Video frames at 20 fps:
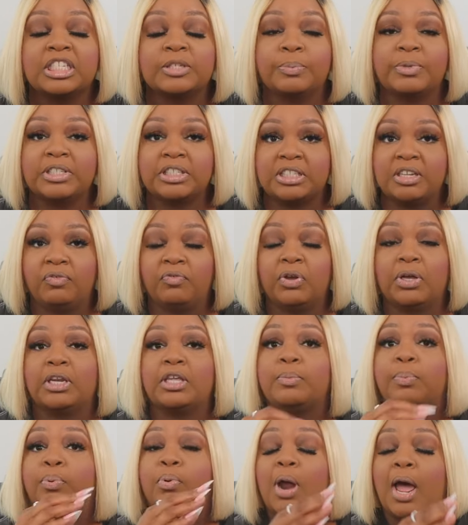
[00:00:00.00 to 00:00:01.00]

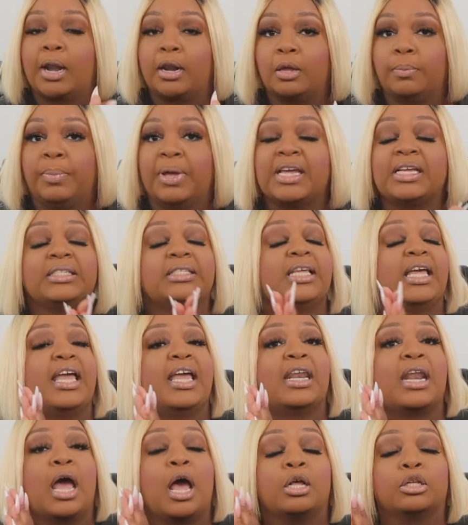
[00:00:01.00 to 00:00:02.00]
specifically product-based
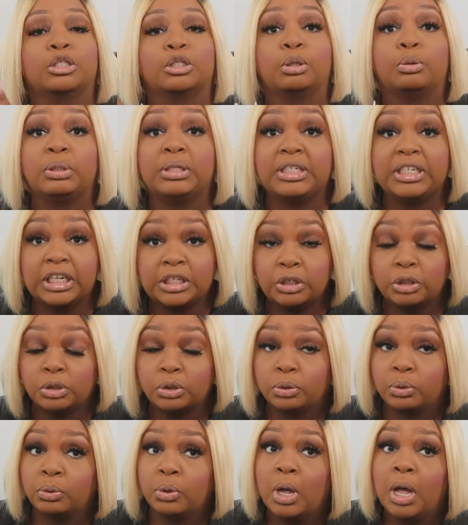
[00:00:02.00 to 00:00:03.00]
and also
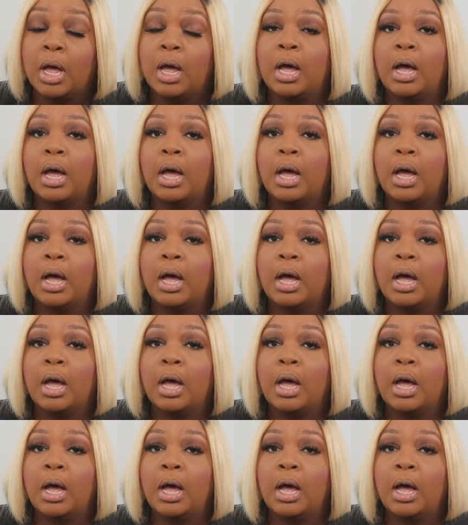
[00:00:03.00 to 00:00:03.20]
digital